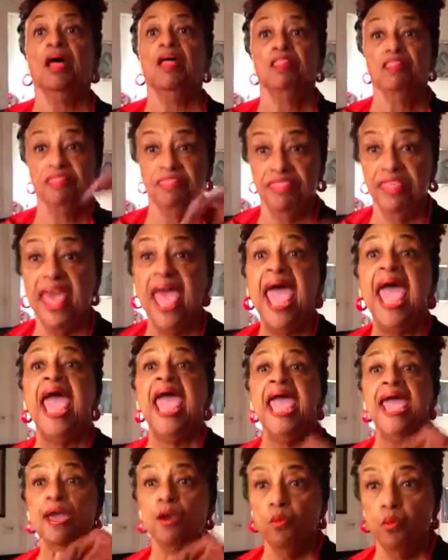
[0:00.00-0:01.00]

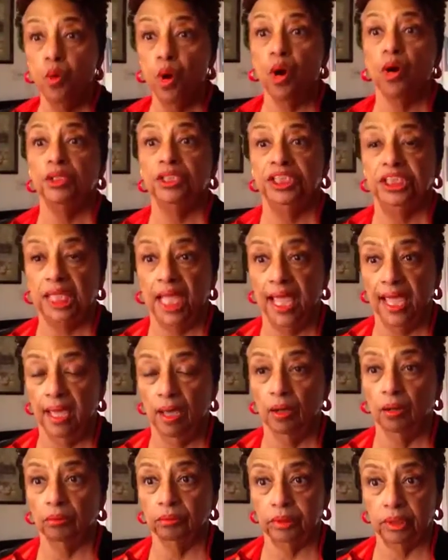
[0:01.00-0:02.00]
they were
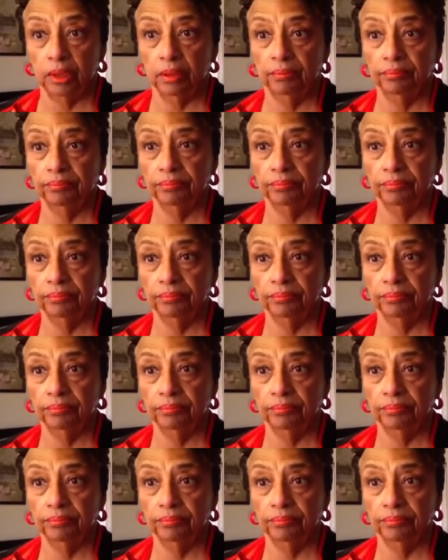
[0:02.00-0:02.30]
jailed.